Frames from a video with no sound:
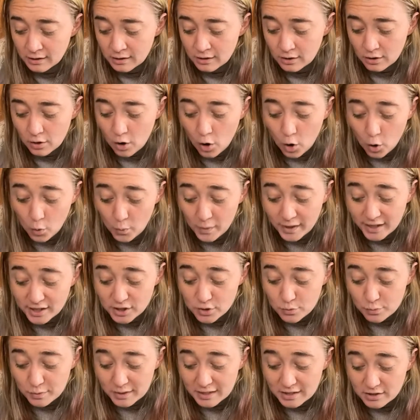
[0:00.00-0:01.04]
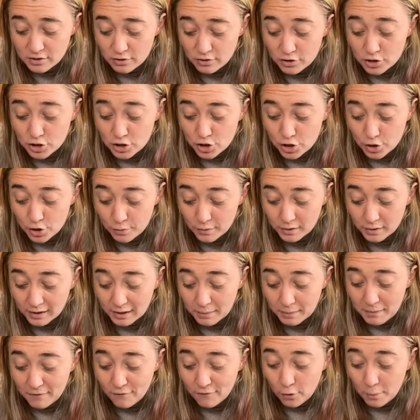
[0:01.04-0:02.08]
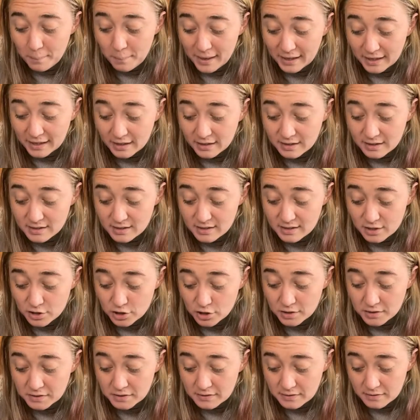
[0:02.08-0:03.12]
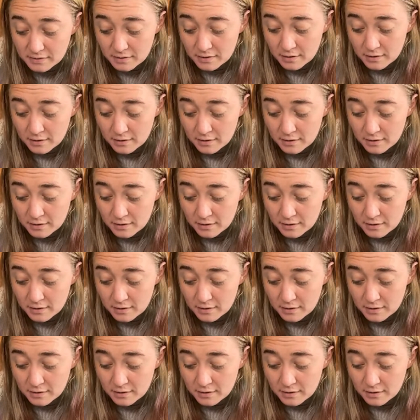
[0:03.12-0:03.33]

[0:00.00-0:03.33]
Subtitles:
Always research thoroughly before making decisions.